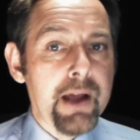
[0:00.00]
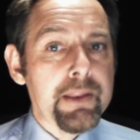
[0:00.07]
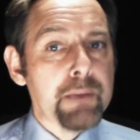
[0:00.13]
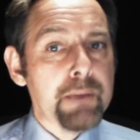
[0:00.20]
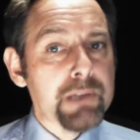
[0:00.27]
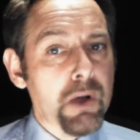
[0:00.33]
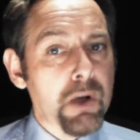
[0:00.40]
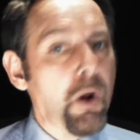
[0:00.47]

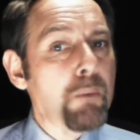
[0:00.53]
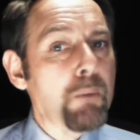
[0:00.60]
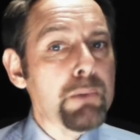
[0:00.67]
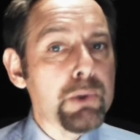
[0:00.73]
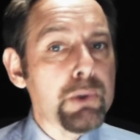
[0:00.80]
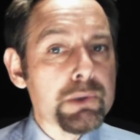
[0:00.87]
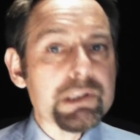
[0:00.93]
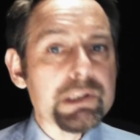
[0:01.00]
There was a lot
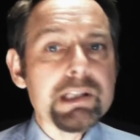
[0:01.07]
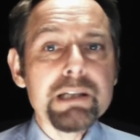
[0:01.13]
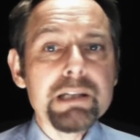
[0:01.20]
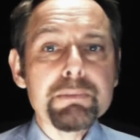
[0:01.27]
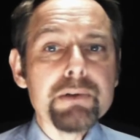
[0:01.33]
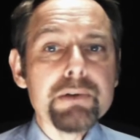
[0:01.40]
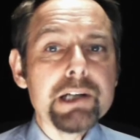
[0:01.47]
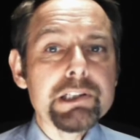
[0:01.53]
more to the
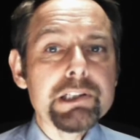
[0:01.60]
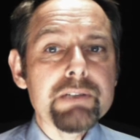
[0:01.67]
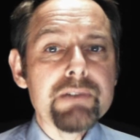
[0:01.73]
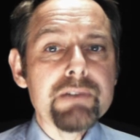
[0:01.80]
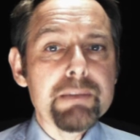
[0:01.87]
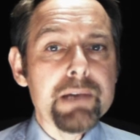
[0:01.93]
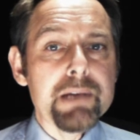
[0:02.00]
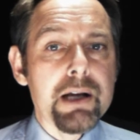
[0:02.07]
liberation of
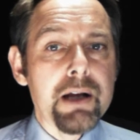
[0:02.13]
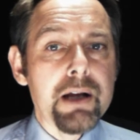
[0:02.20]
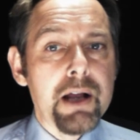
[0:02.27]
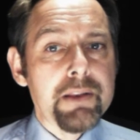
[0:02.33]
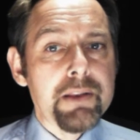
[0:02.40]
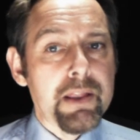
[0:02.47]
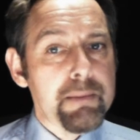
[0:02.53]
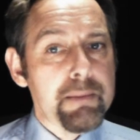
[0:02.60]
Libya
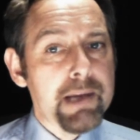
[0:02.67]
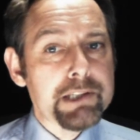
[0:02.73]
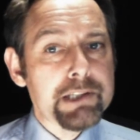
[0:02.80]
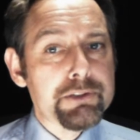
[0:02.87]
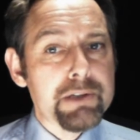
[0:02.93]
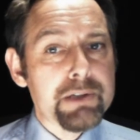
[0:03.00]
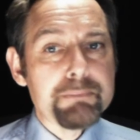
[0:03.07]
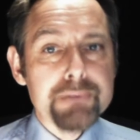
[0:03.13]
than the
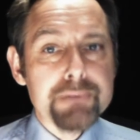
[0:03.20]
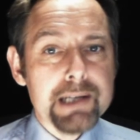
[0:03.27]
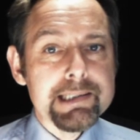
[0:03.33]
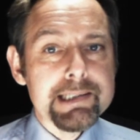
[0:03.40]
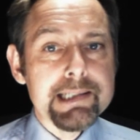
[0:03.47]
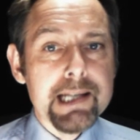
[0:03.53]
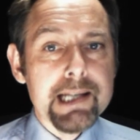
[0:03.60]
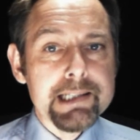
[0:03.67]
mainstream
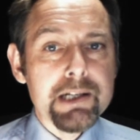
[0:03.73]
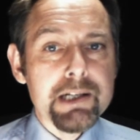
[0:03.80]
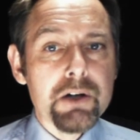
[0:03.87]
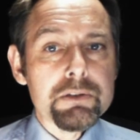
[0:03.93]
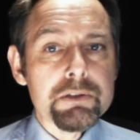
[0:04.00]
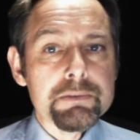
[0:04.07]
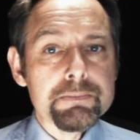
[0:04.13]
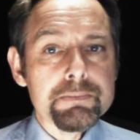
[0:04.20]
press is letting
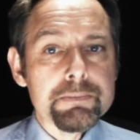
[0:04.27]
on.